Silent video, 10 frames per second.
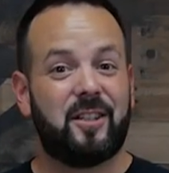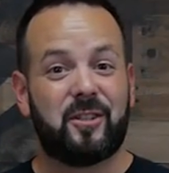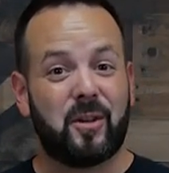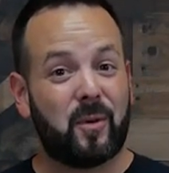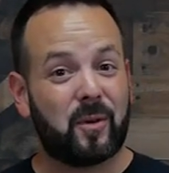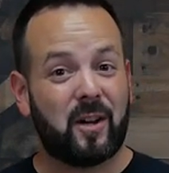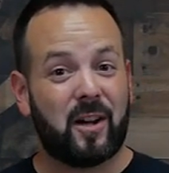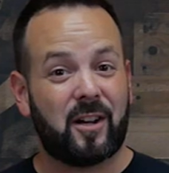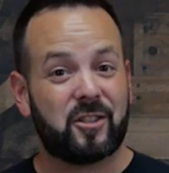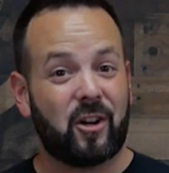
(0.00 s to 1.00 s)
Don't
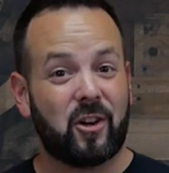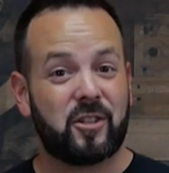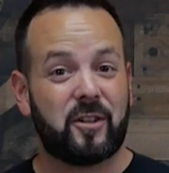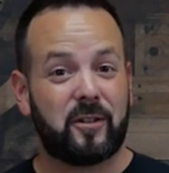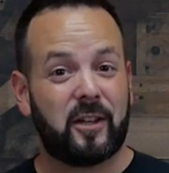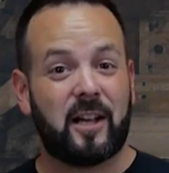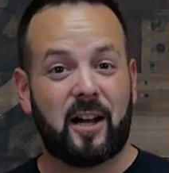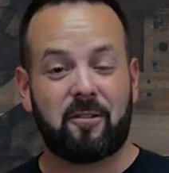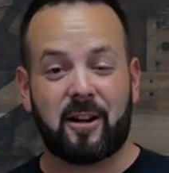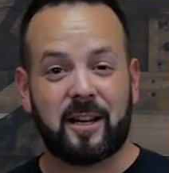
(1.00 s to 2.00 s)
uh, charge at a really high
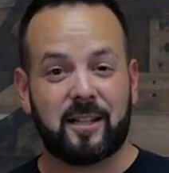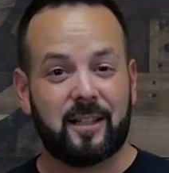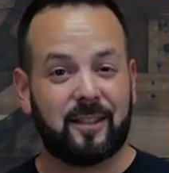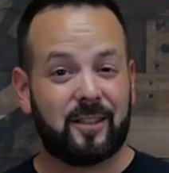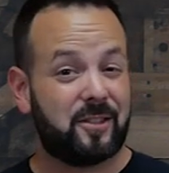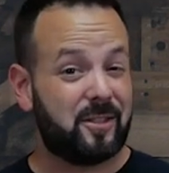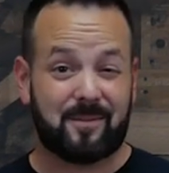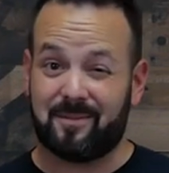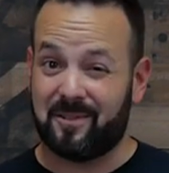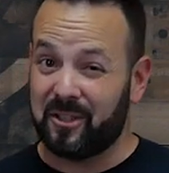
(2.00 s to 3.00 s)
rate unless you're
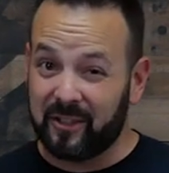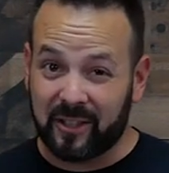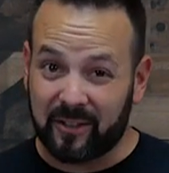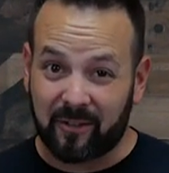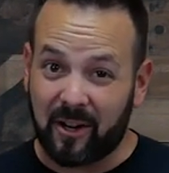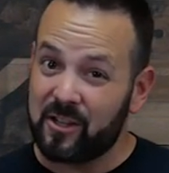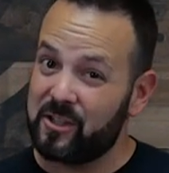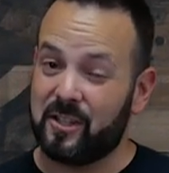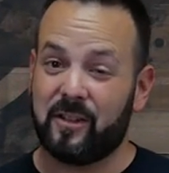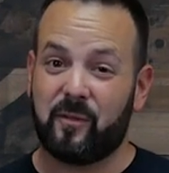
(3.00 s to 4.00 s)
really in a rush.
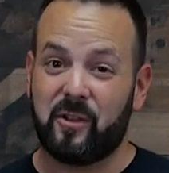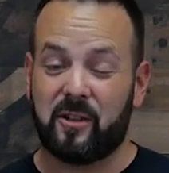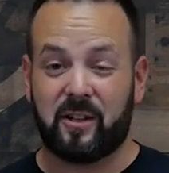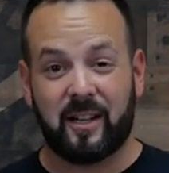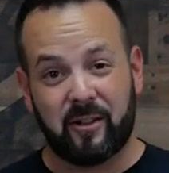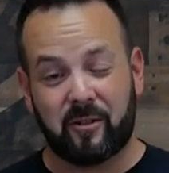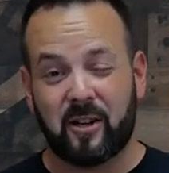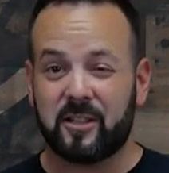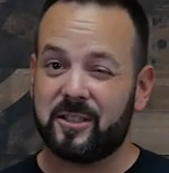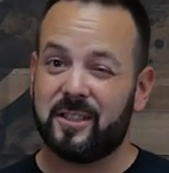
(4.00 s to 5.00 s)
And if you're in a
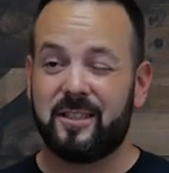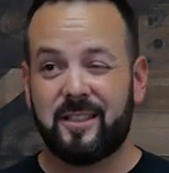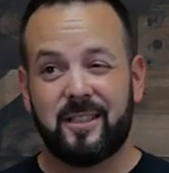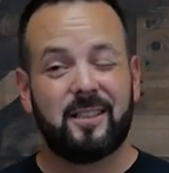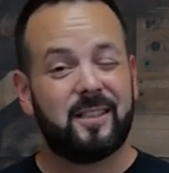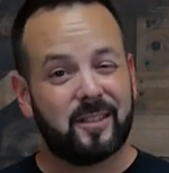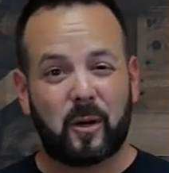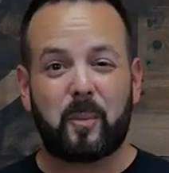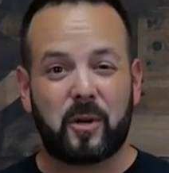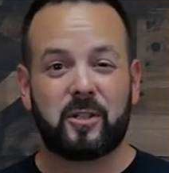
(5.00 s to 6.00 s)
rush, don't
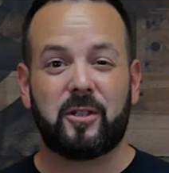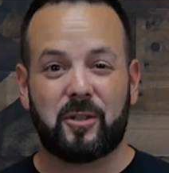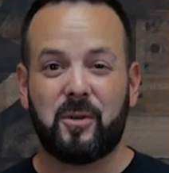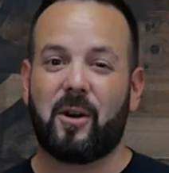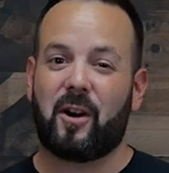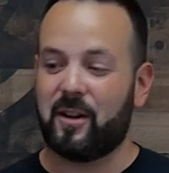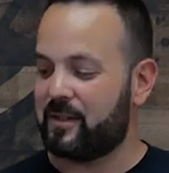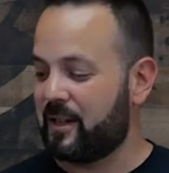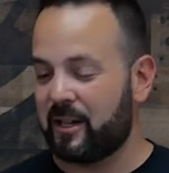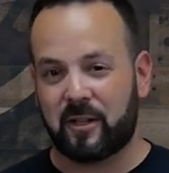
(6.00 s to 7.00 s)
push it too hard. It's
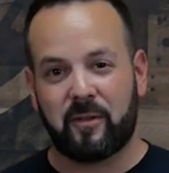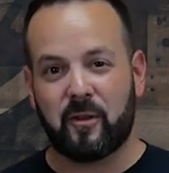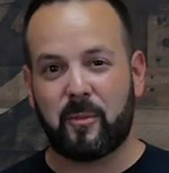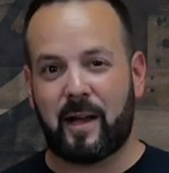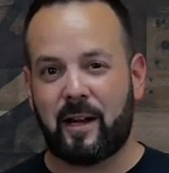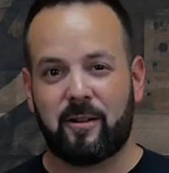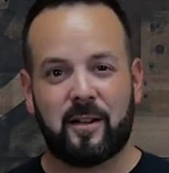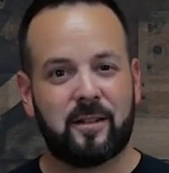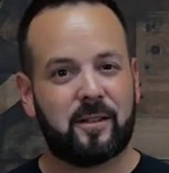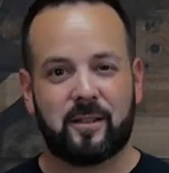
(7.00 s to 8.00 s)
not good for the
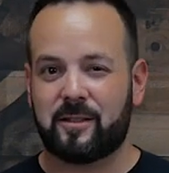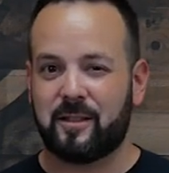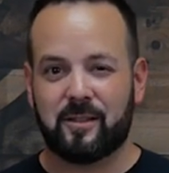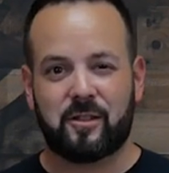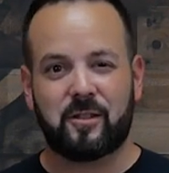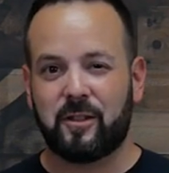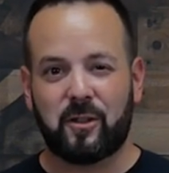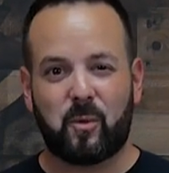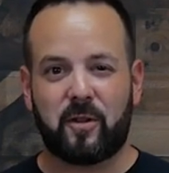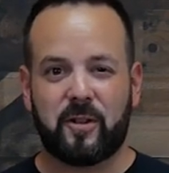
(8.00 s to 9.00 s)
batteries and it's, it's just a little
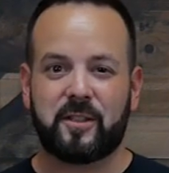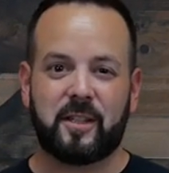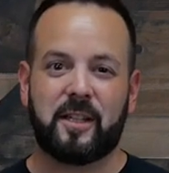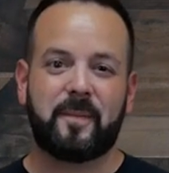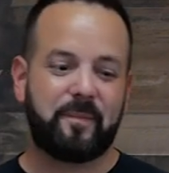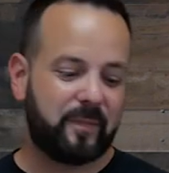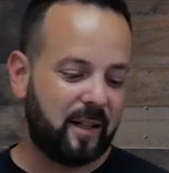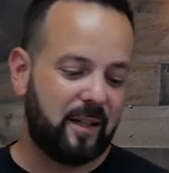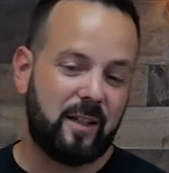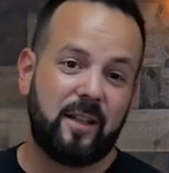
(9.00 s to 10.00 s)
more risky.
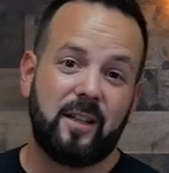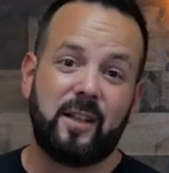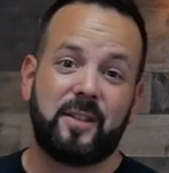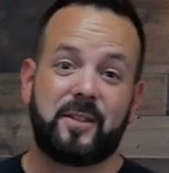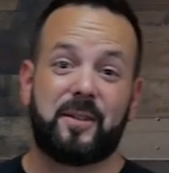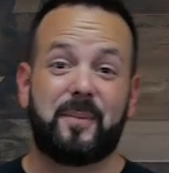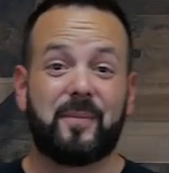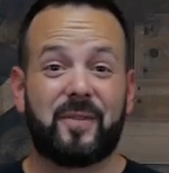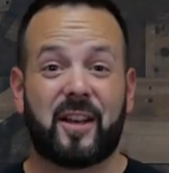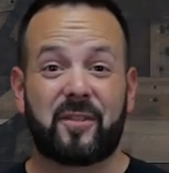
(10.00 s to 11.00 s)
So
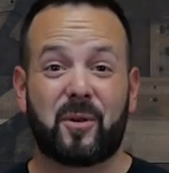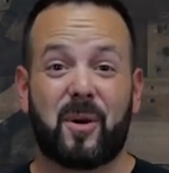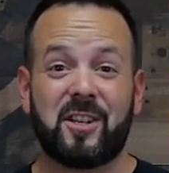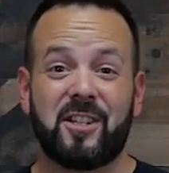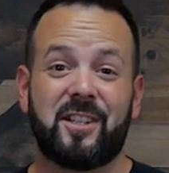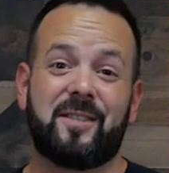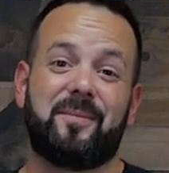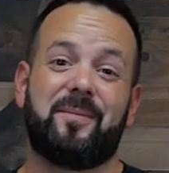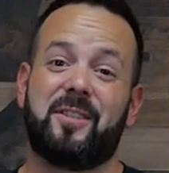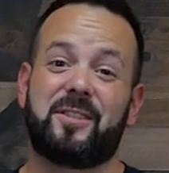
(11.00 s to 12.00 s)
thanks for watching and
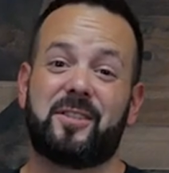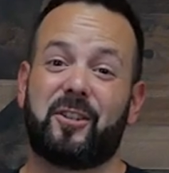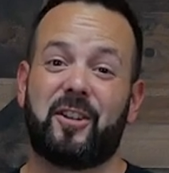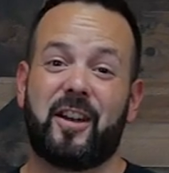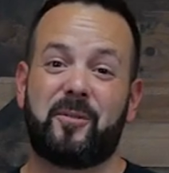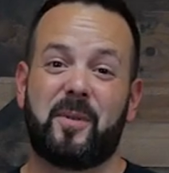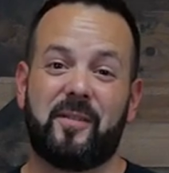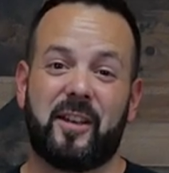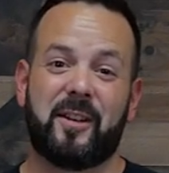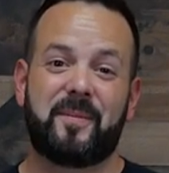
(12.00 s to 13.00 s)
this is Learn
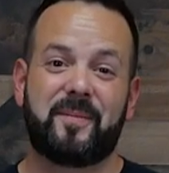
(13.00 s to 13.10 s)
FPV.